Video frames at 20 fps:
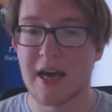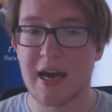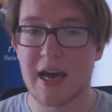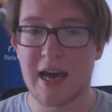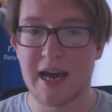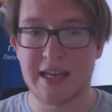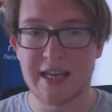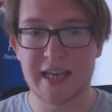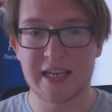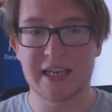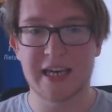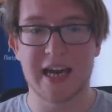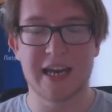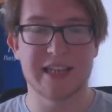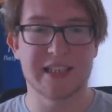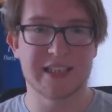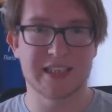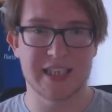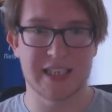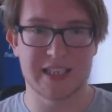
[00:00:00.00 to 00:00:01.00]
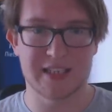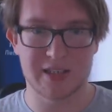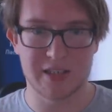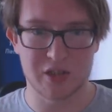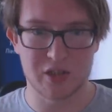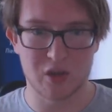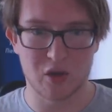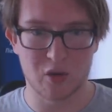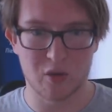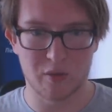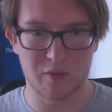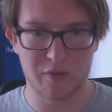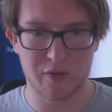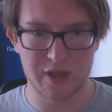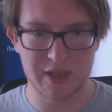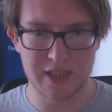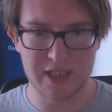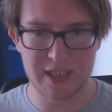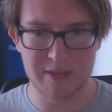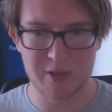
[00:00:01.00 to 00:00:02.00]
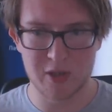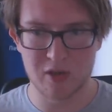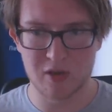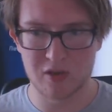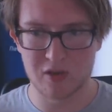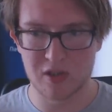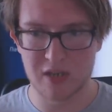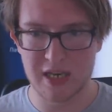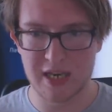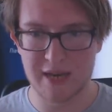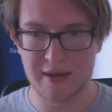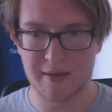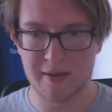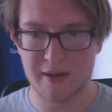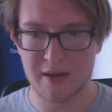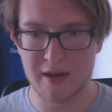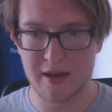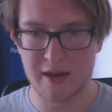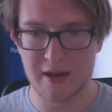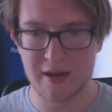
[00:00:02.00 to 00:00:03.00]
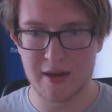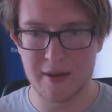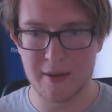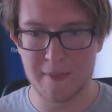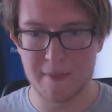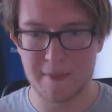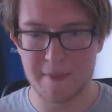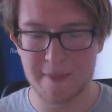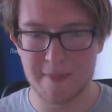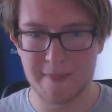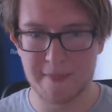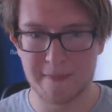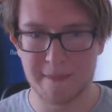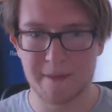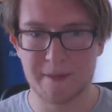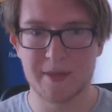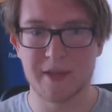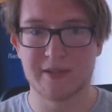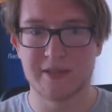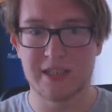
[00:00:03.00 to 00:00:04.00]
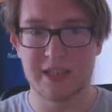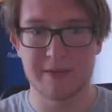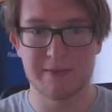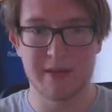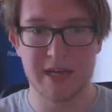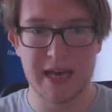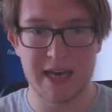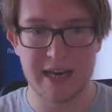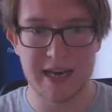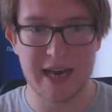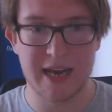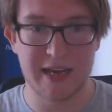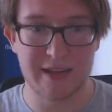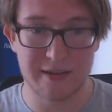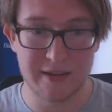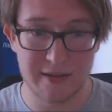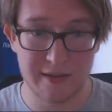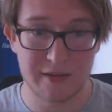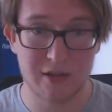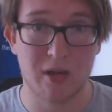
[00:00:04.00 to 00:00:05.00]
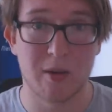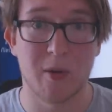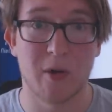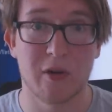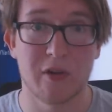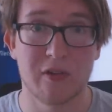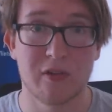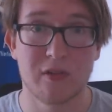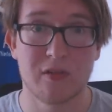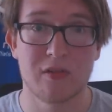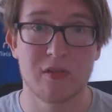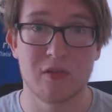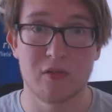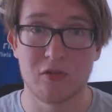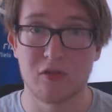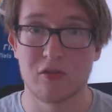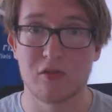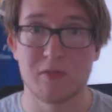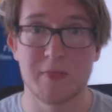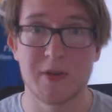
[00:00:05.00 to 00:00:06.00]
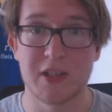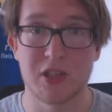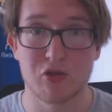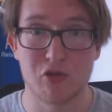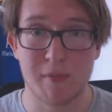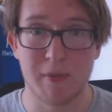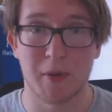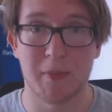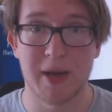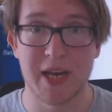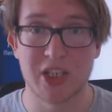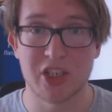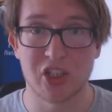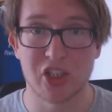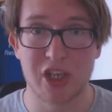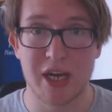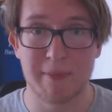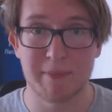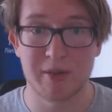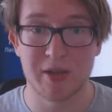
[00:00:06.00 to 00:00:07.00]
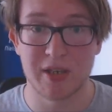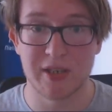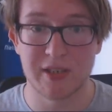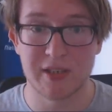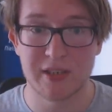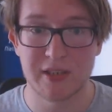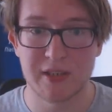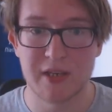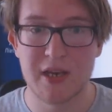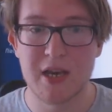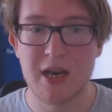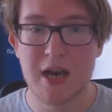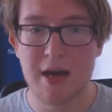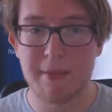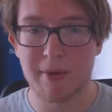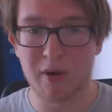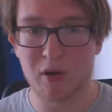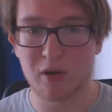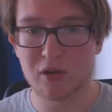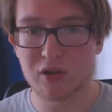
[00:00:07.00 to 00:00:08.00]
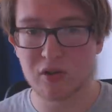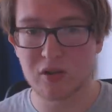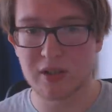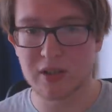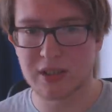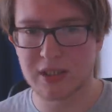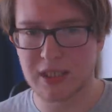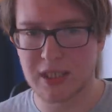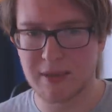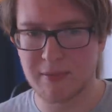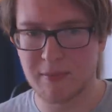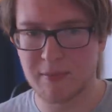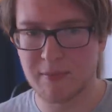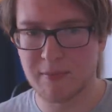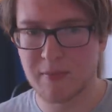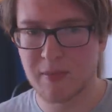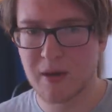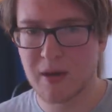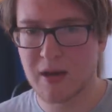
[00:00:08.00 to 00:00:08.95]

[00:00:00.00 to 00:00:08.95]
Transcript: And that kind of sets the stone for the team, today, the team that has come on to be triple major champions, but also a team